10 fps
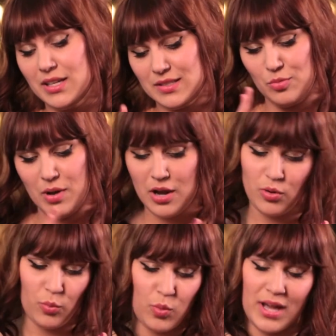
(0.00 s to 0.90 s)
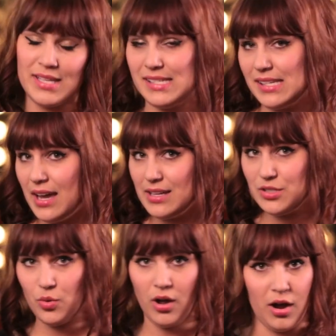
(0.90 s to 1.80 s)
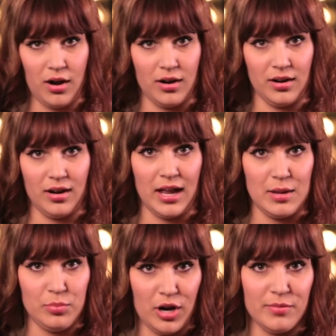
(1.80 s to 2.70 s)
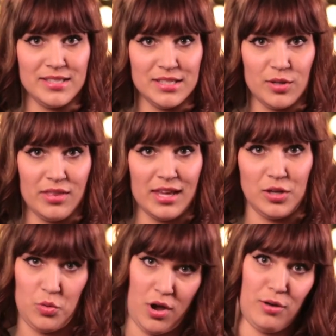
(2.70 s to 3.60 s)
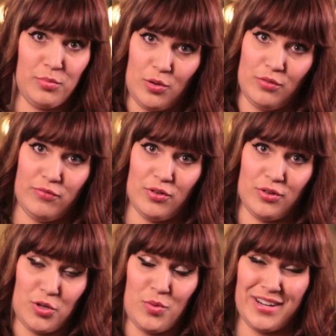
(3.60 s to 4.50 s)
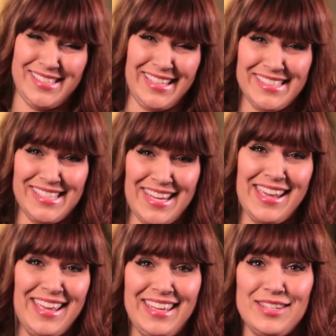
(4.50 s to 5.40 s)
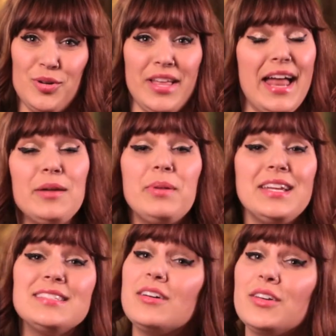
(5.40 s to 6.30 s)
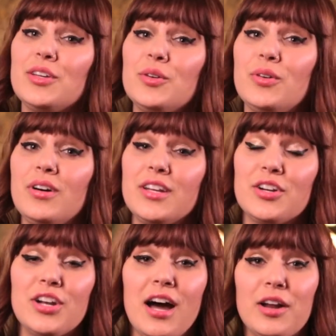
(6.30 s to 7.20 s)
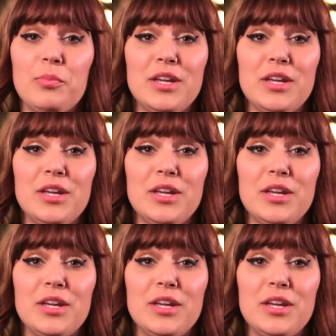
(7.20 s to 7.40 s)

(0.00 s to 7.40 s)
Because no matter what size you are, I promise you that you are beautiful, you are sexy. Don't let anybody tell you you're not